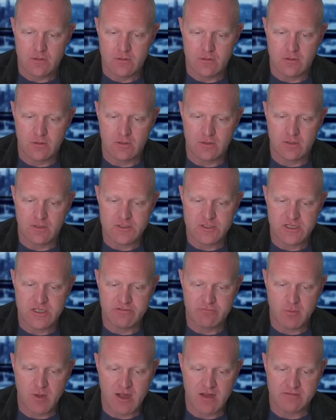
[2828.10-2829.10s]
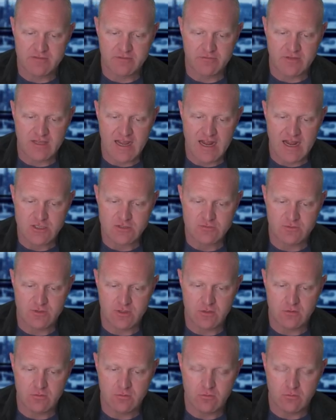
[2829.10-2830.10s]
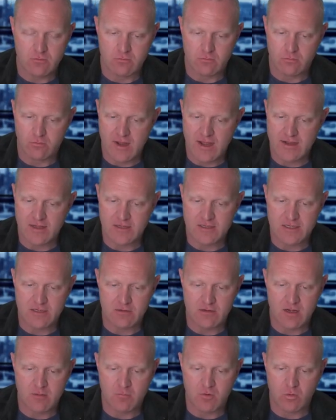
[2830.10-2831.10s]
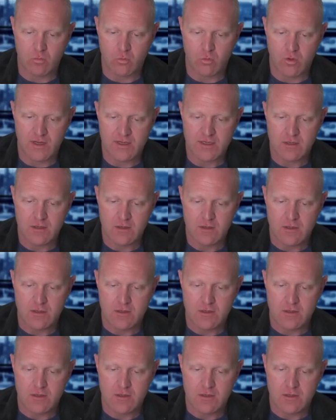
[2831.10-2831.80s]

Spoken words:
You're going to achieve positive cash flow right in year number 1.